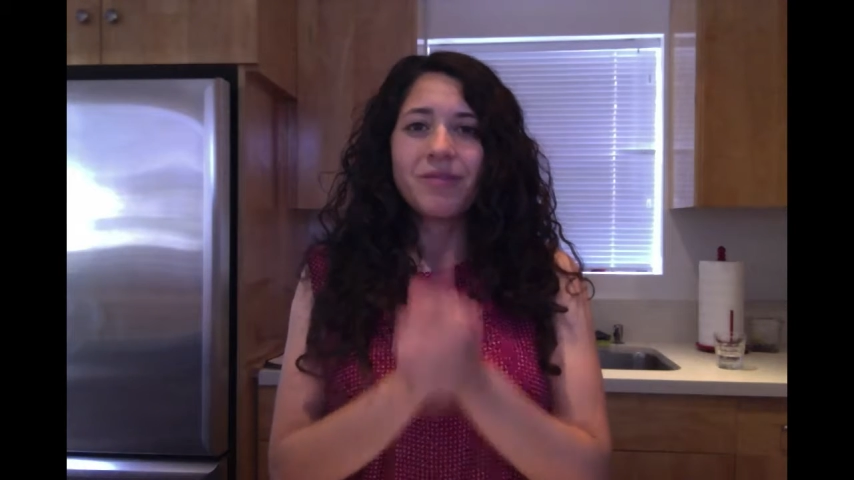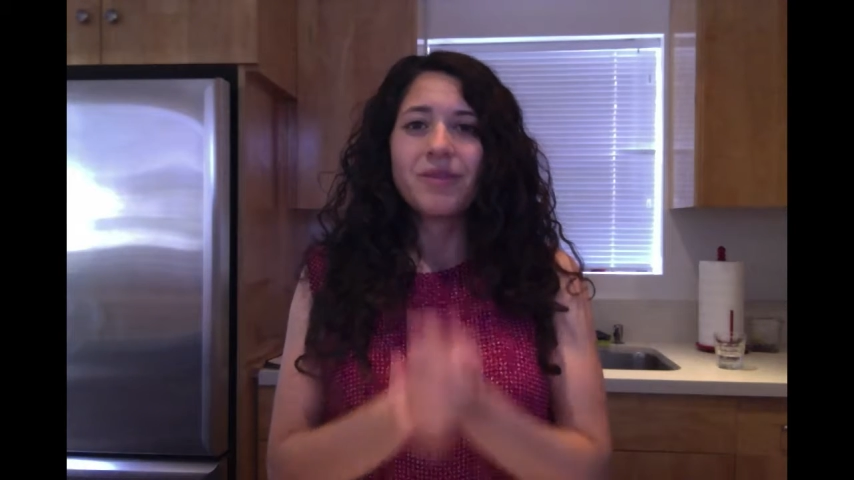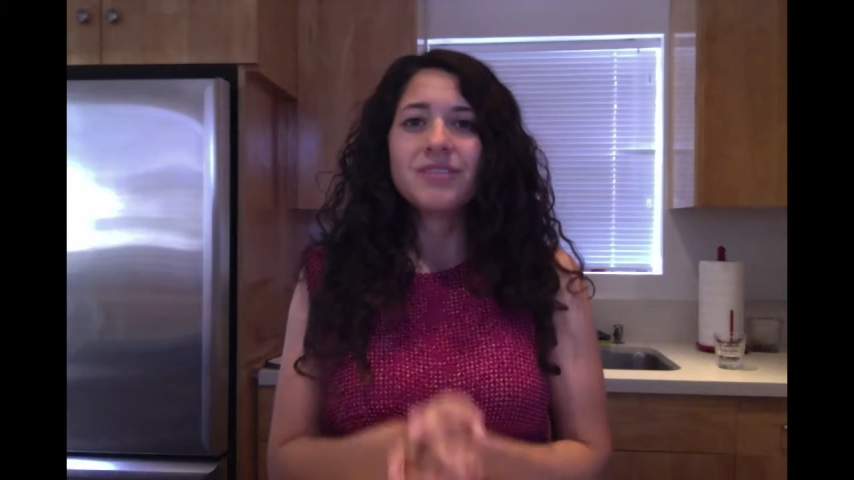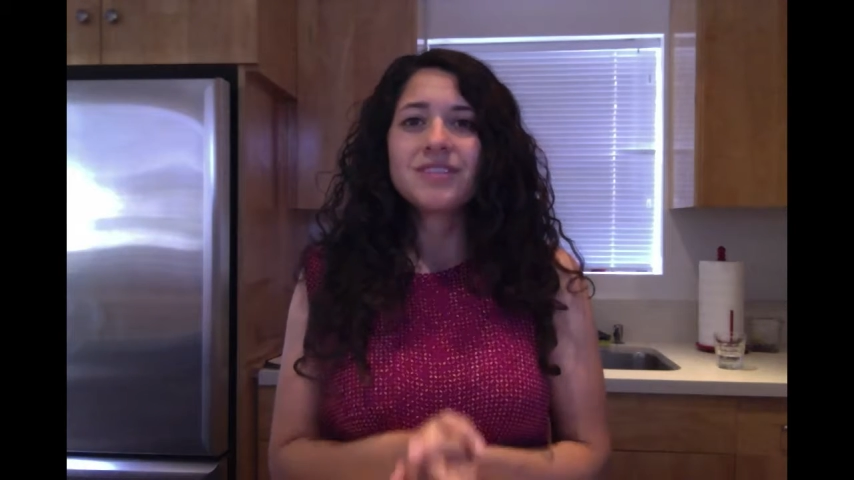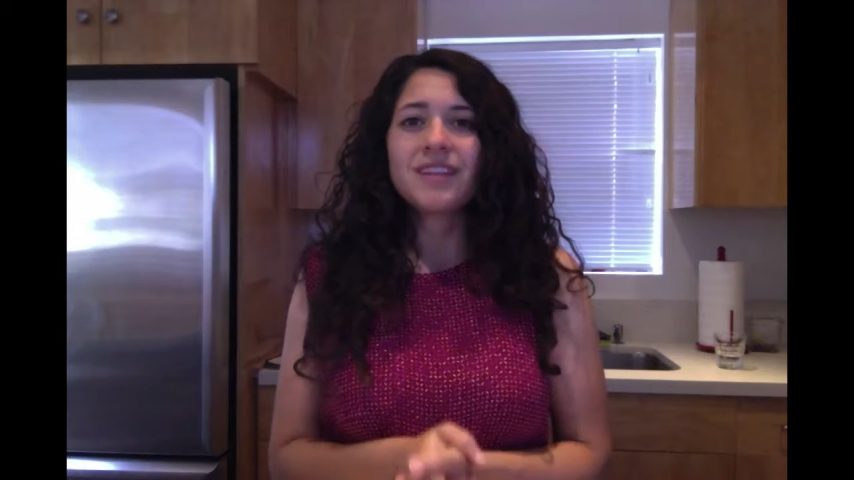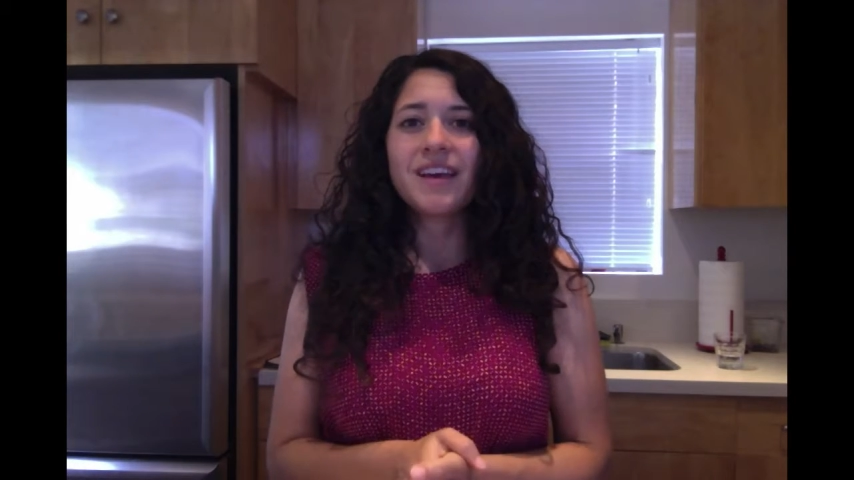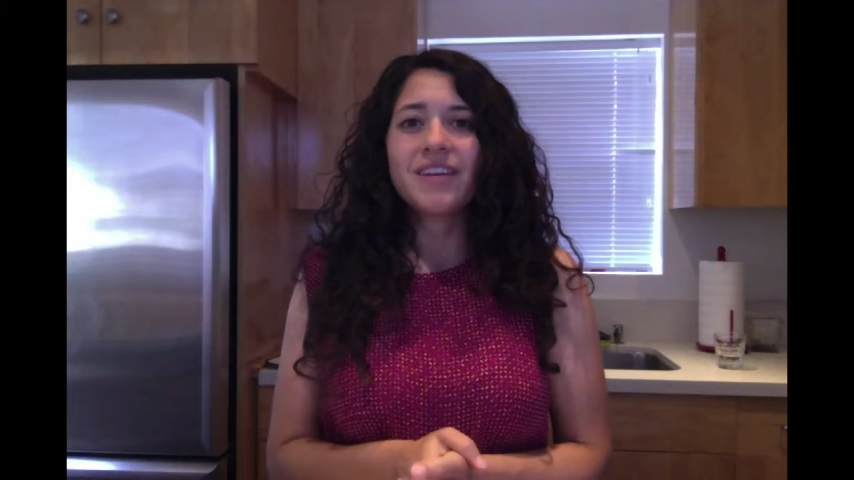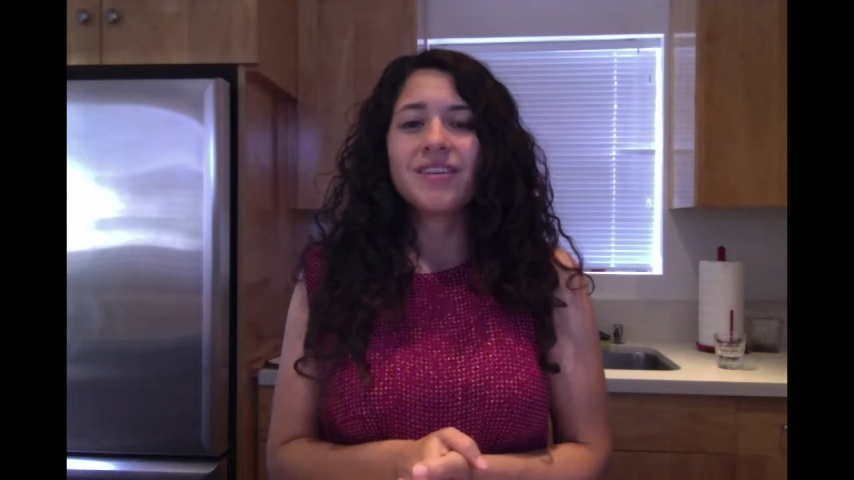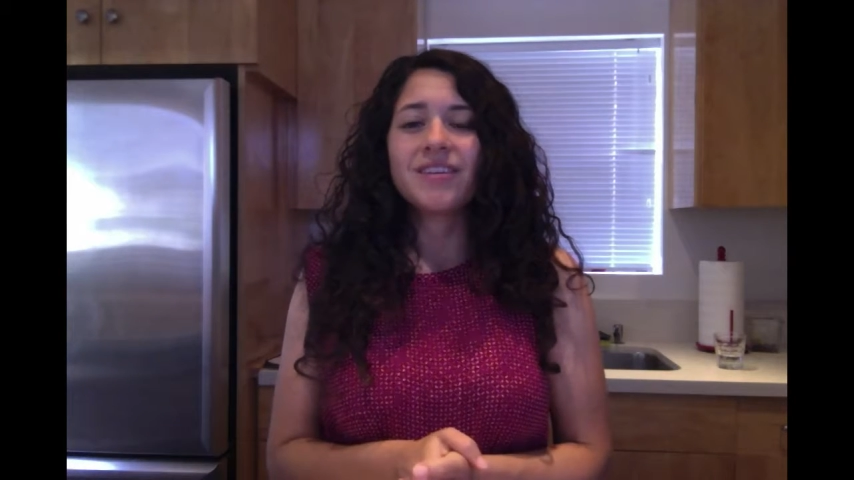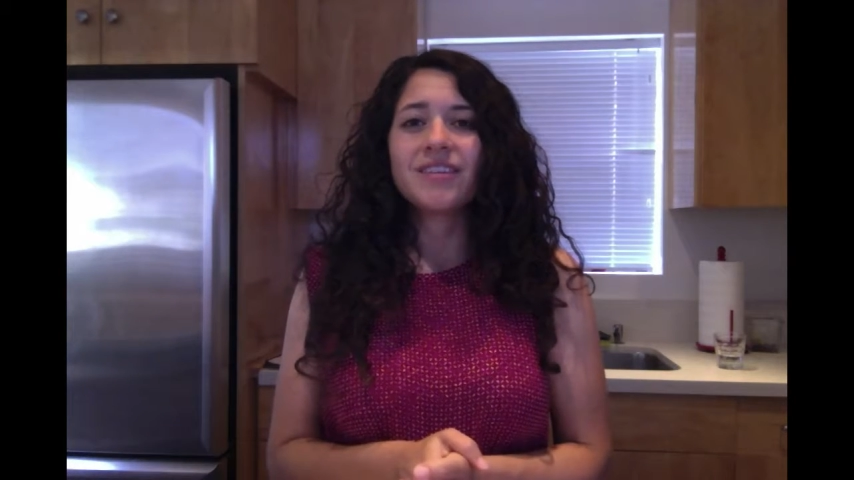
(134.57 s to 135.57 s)
first
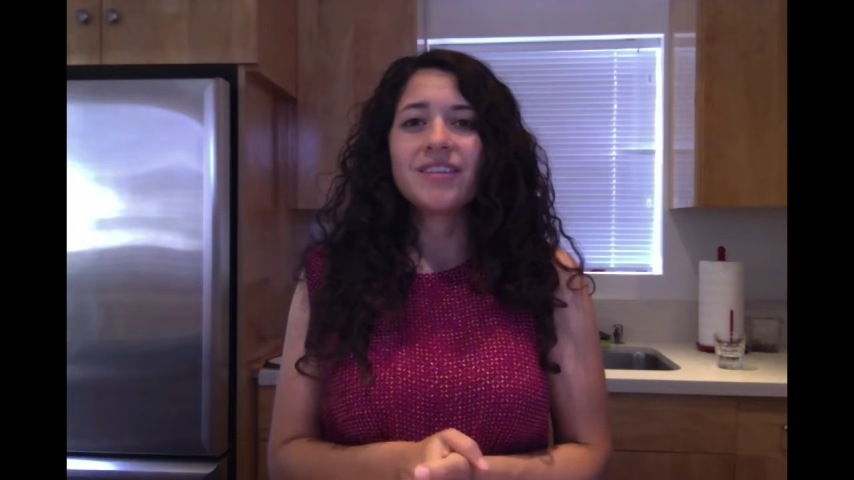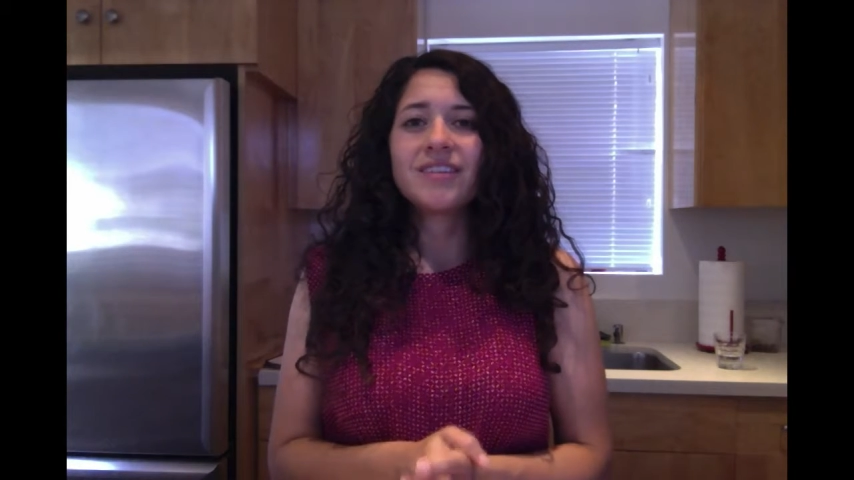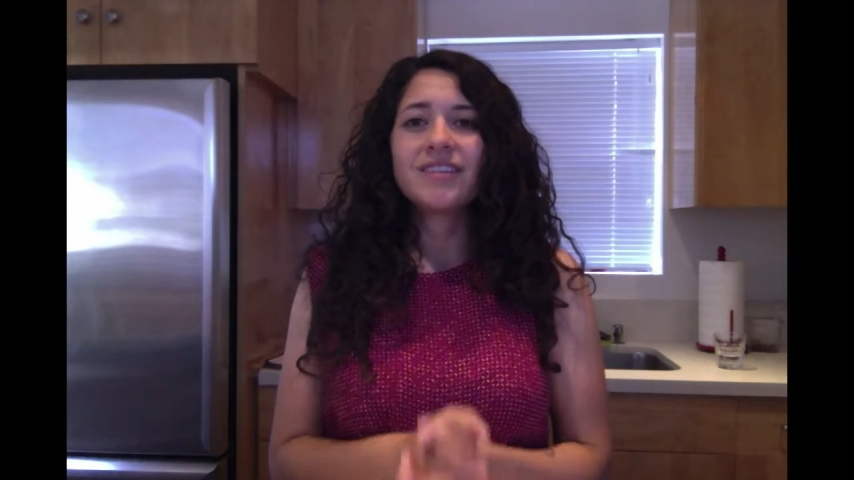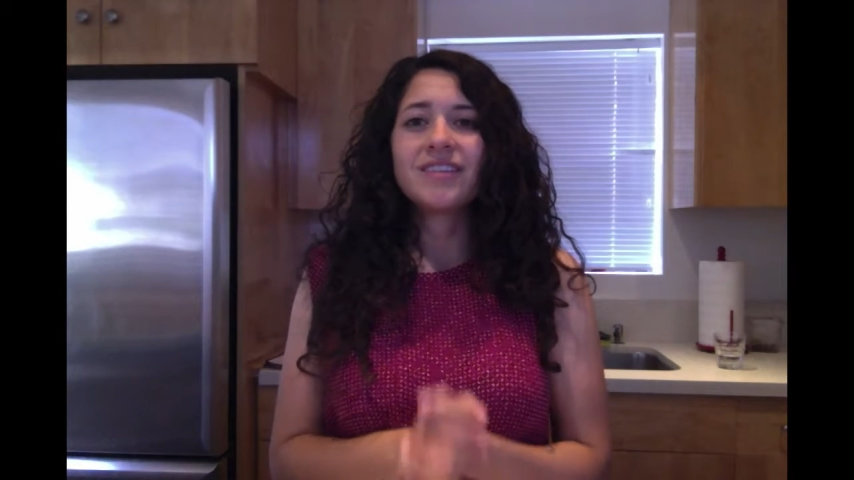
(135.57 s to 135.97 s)
letter,